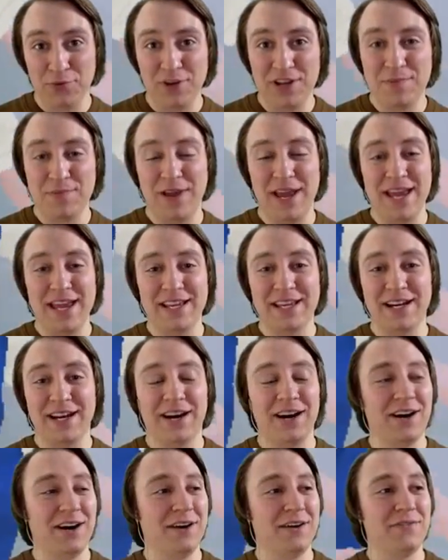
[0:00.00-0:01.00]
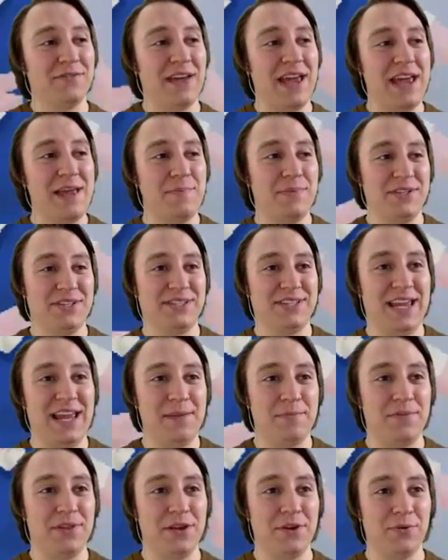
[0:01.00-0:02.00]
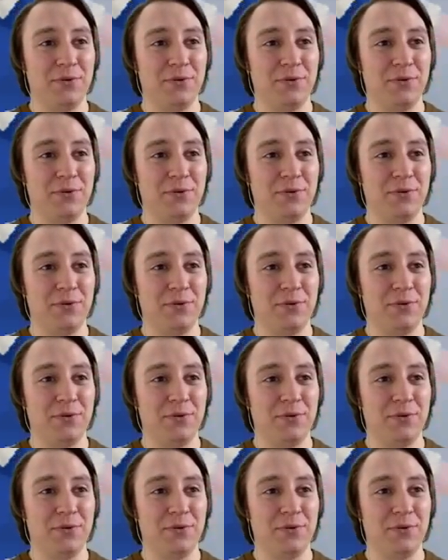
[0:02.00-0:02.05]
remake of Ape Escape, the